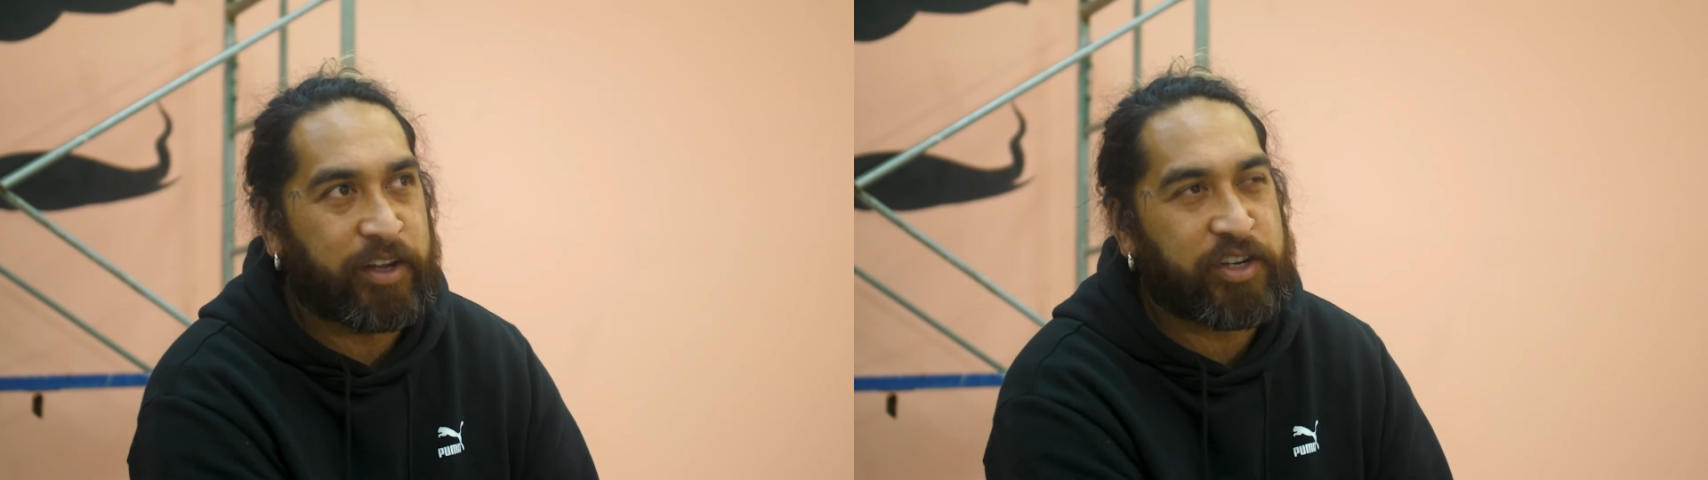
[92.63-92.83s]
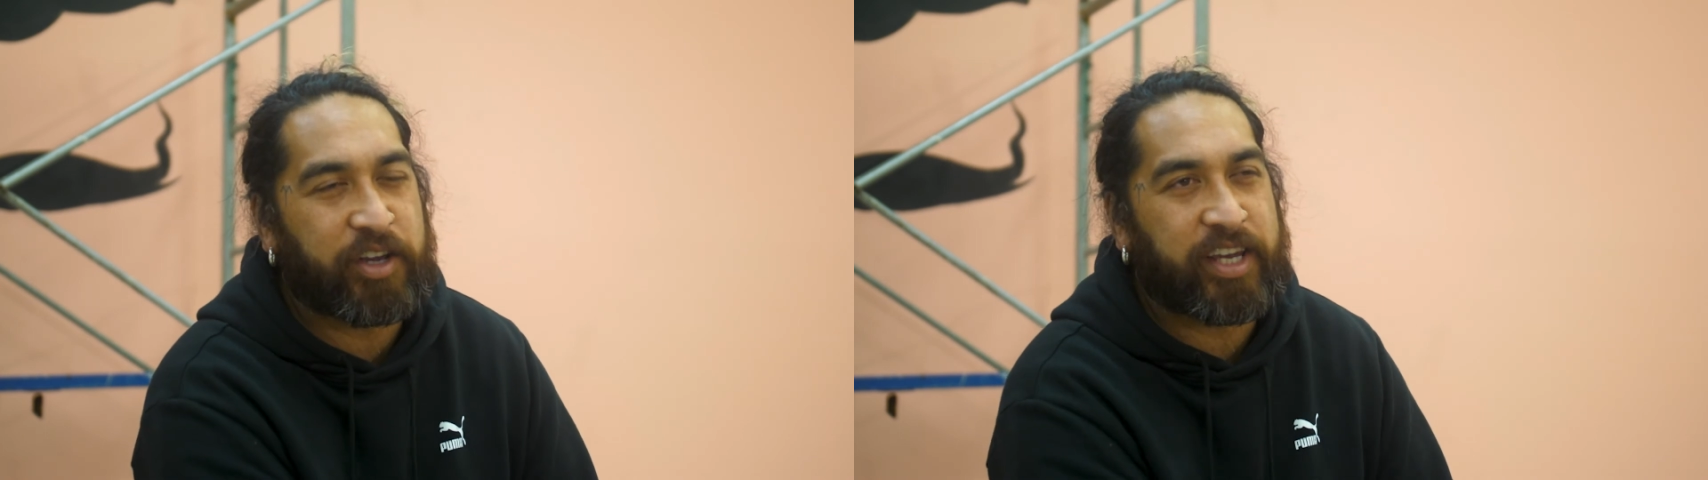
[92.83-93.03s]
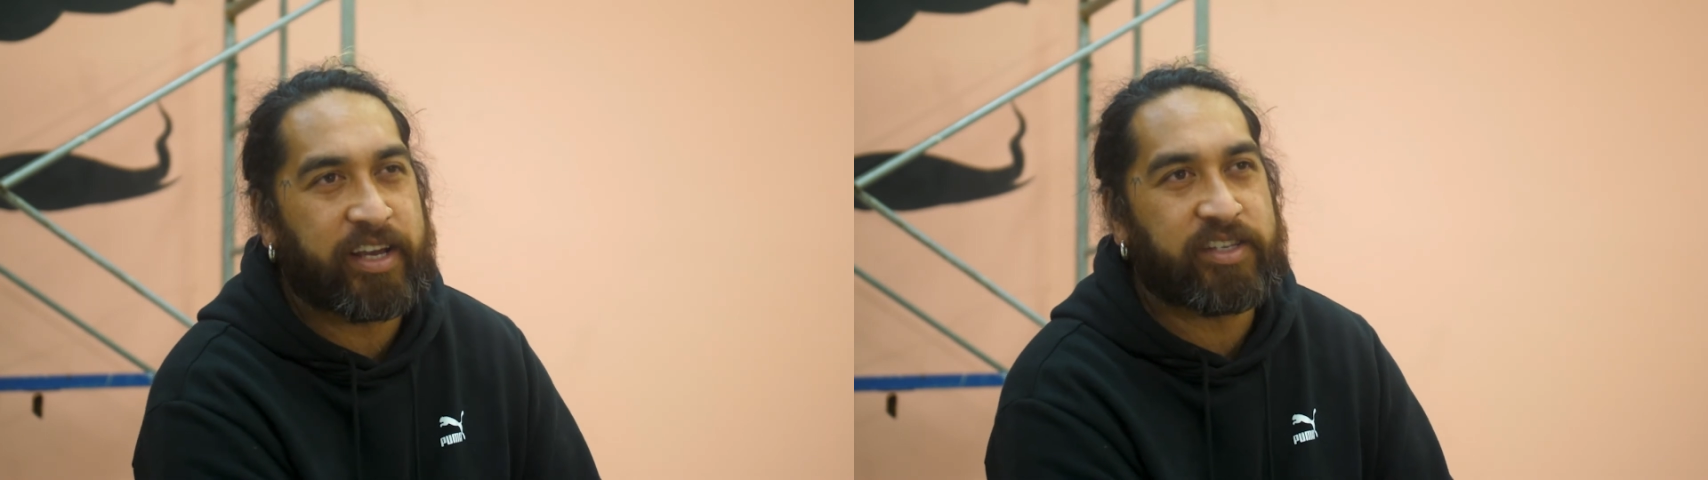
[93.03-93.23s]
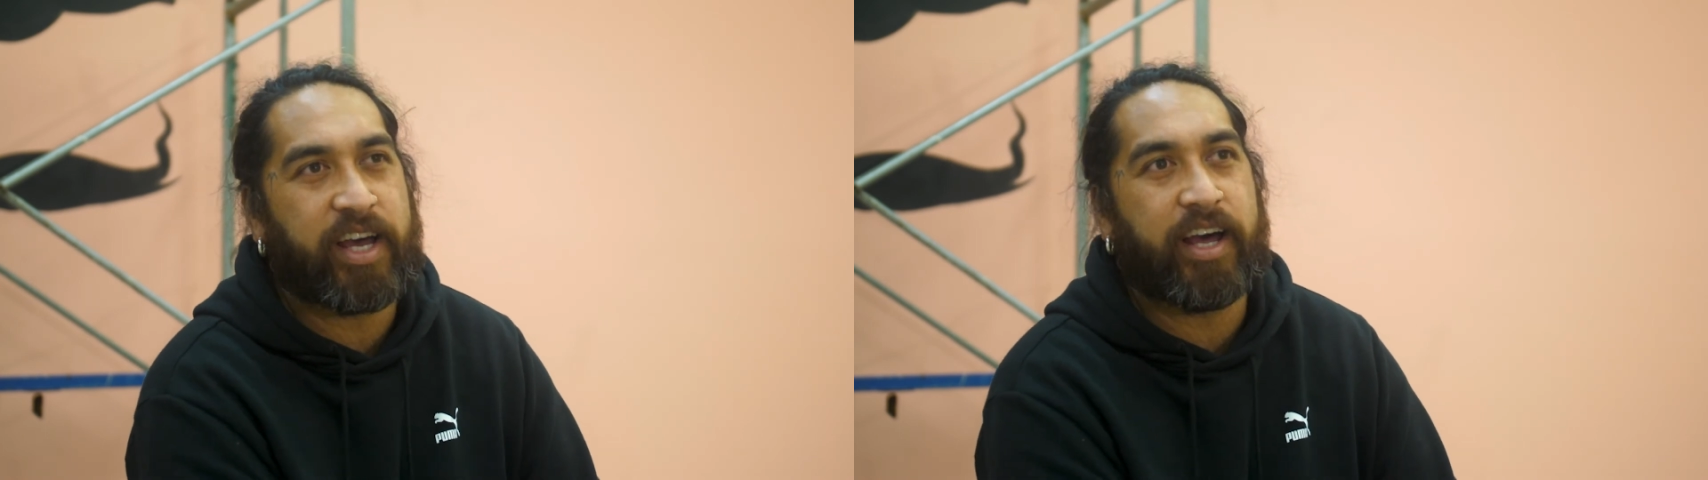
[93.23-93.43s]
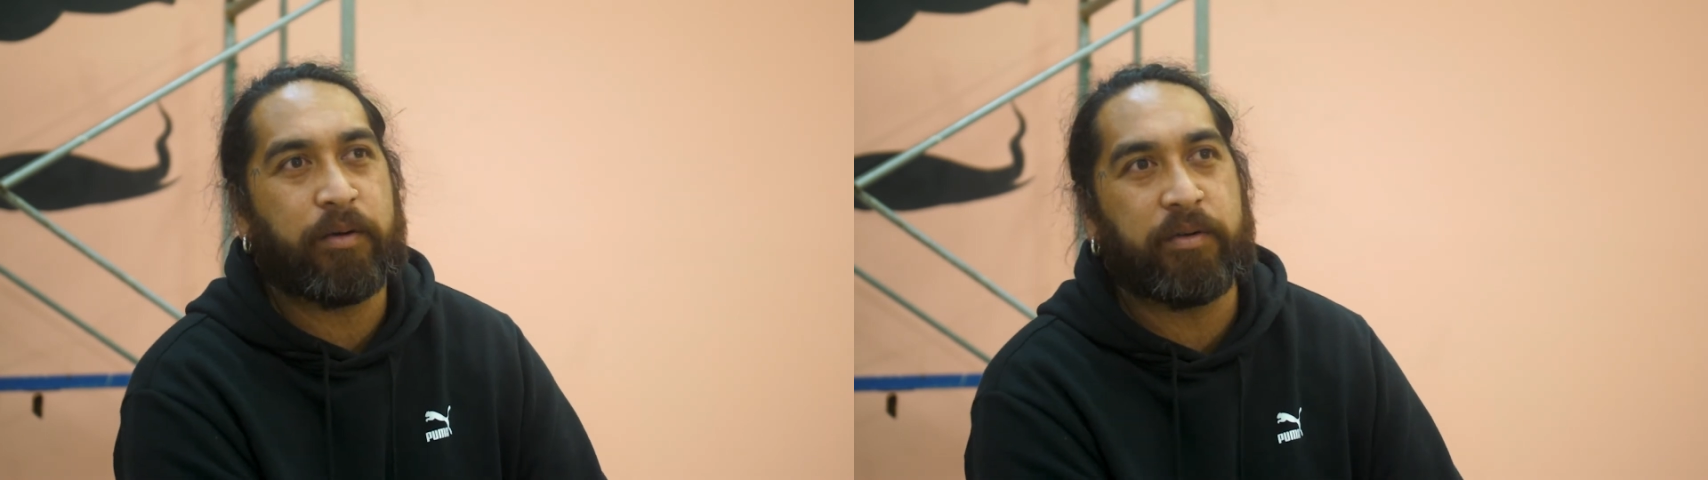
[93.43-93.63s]
showcase
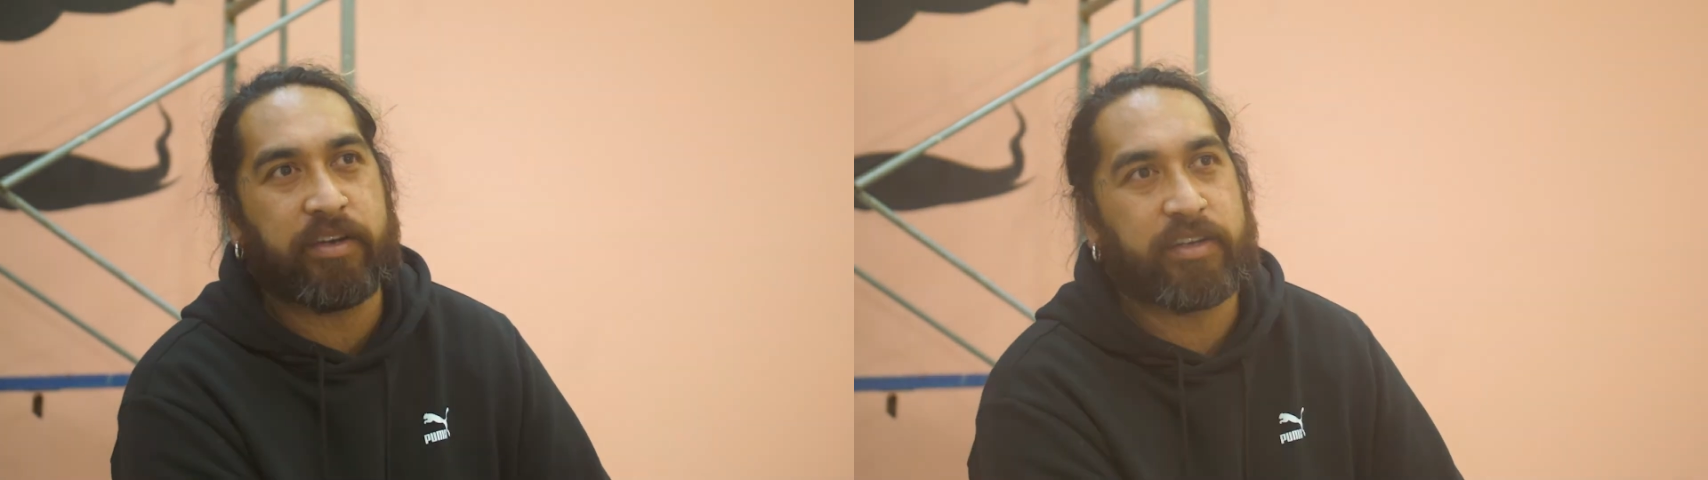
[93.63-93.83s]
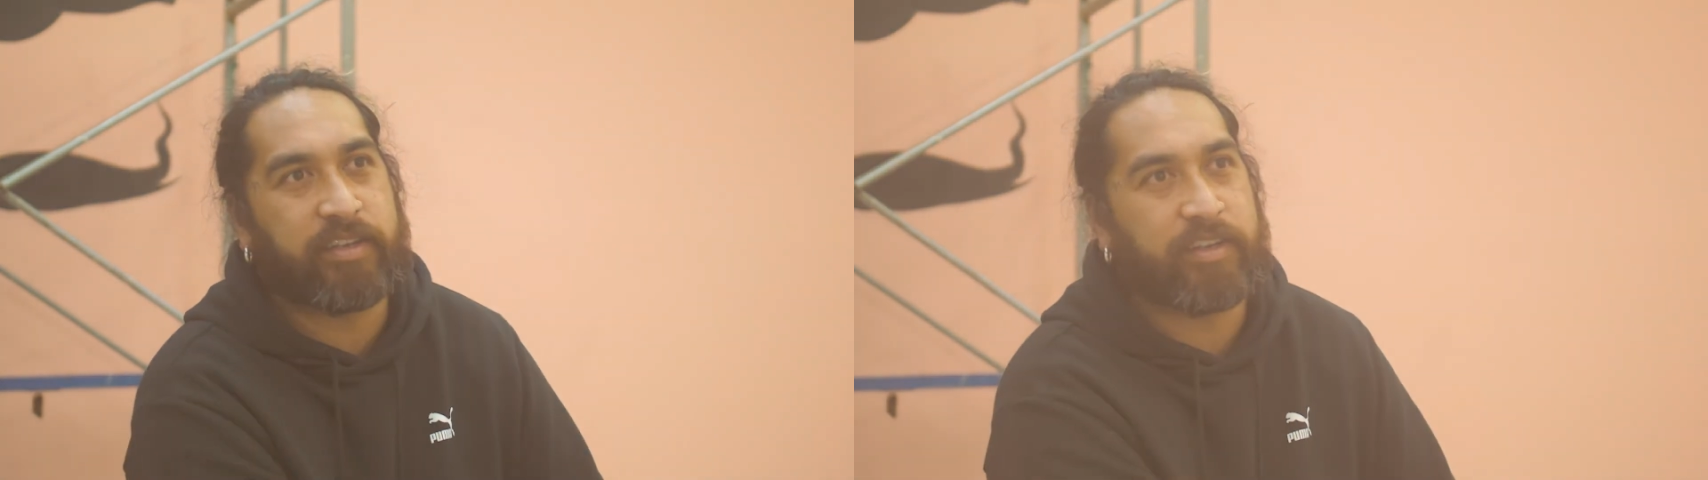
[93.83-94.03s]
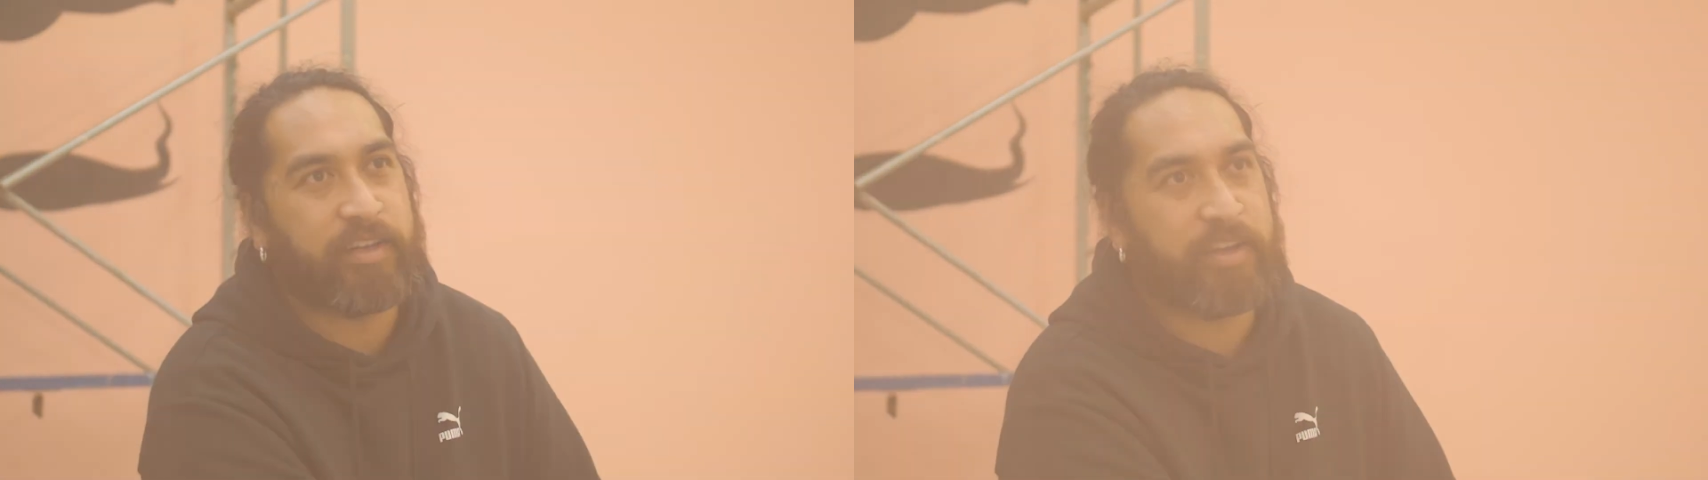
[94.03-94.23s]
your artwork